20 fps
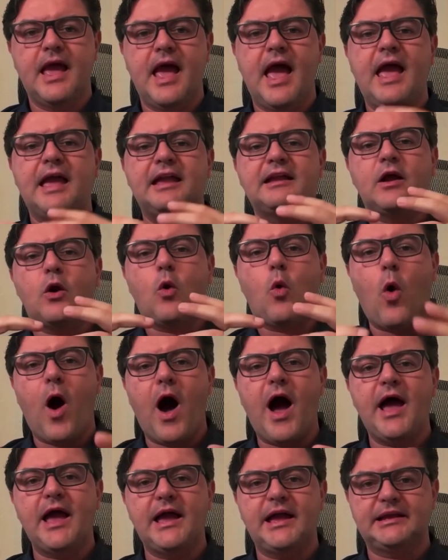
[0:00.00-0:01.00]
And
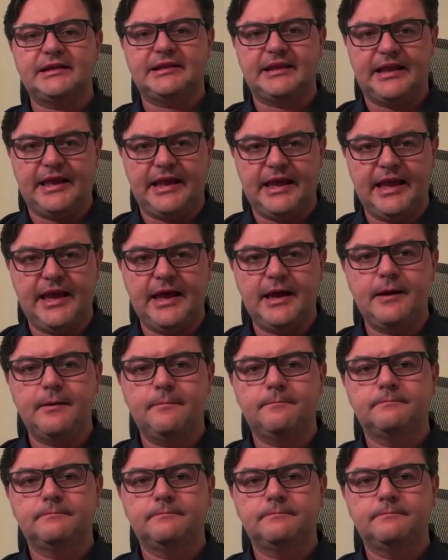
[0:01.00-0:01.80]
quietly,